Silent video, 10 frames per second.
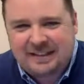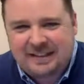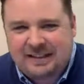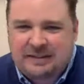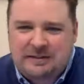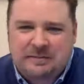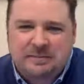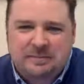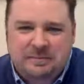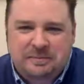
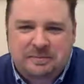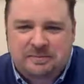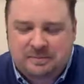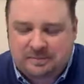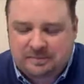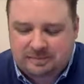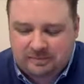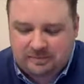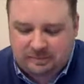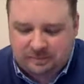
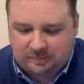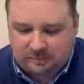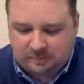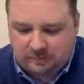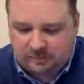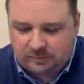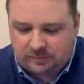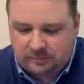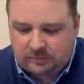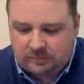
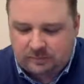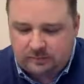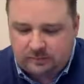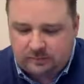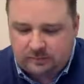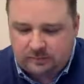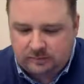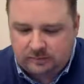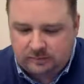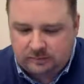
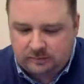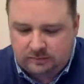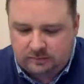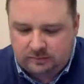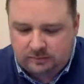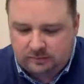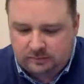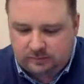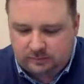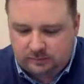
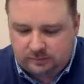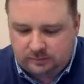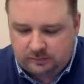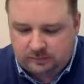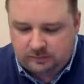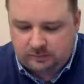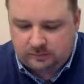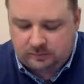(silent)